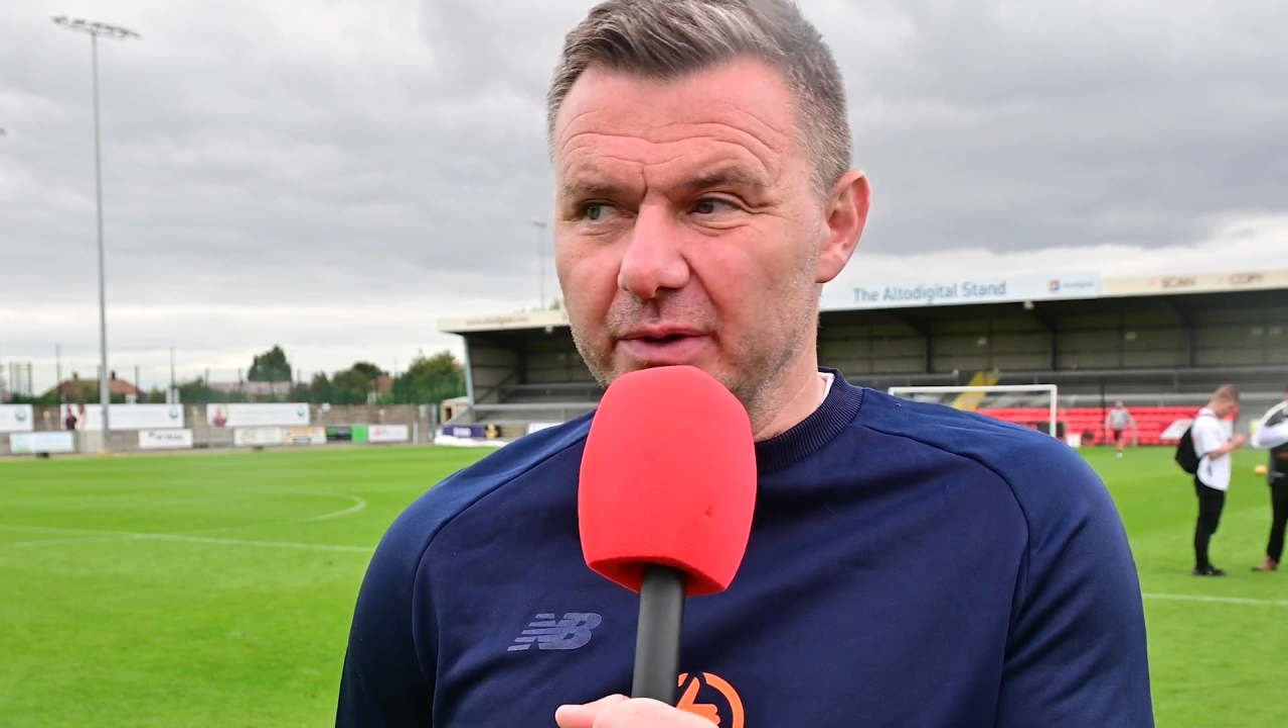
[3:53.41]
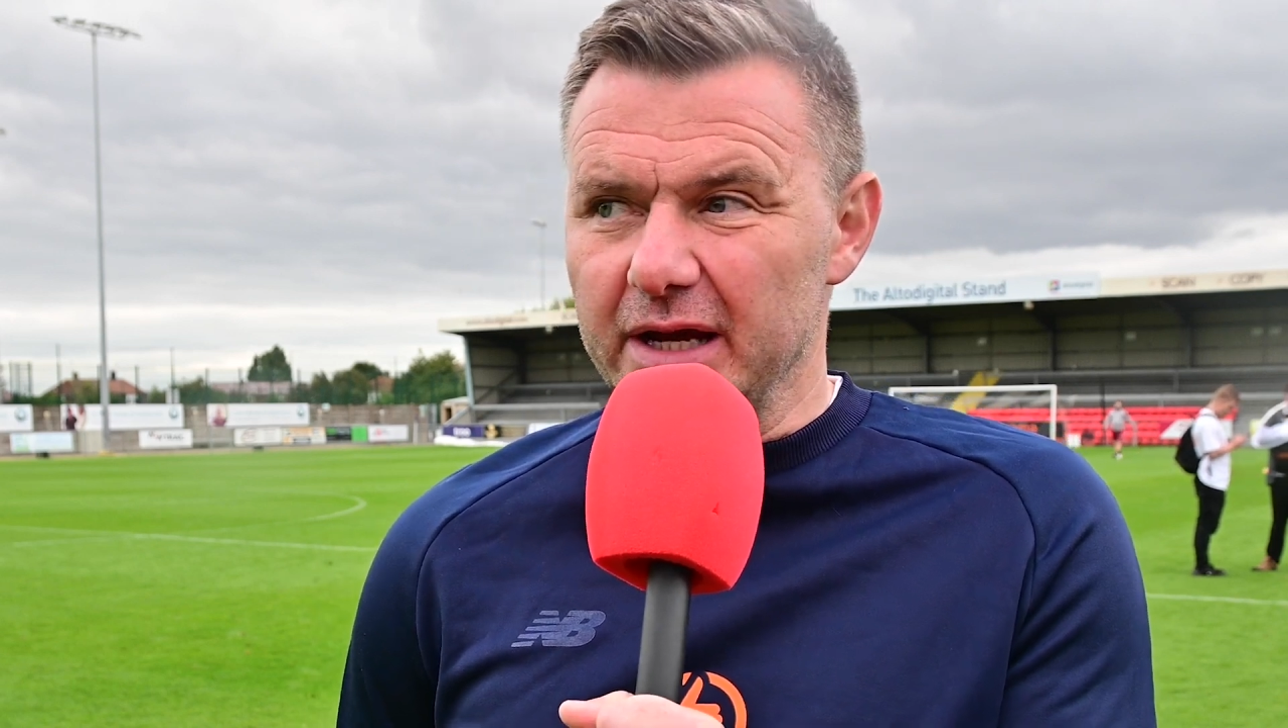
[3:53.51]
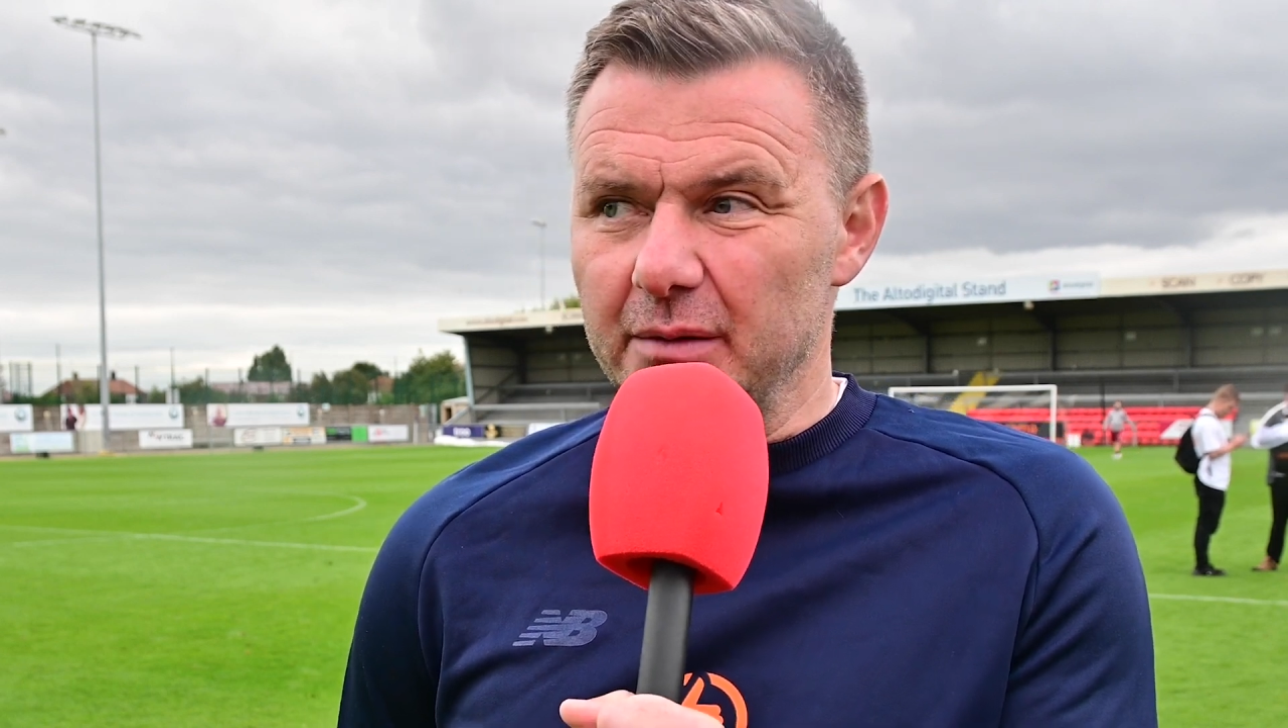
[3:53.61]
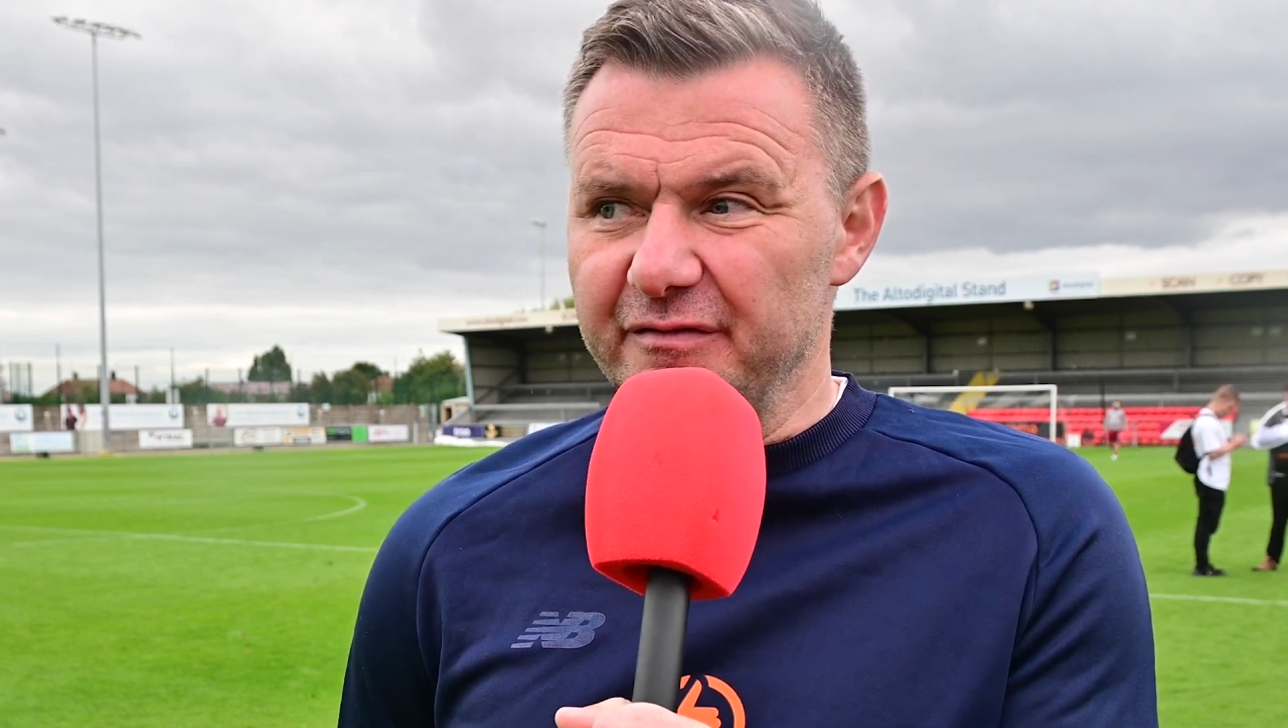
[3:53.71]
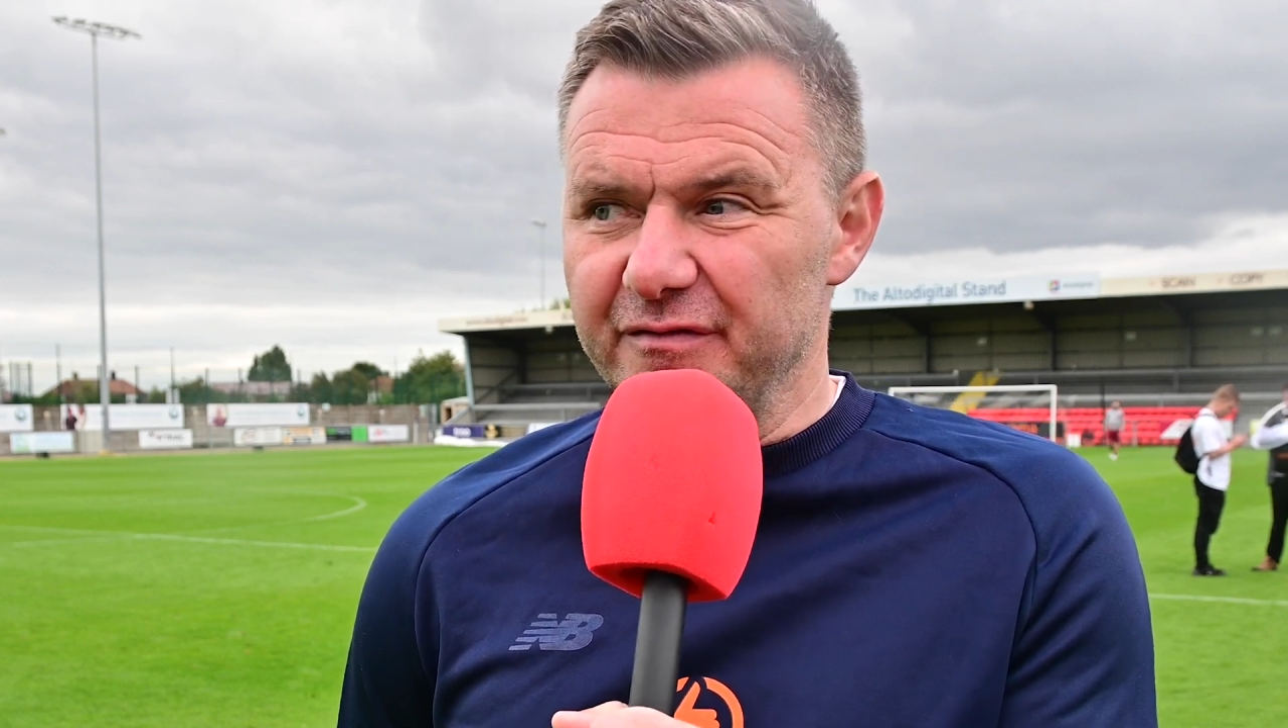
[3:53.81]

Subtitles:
we're coming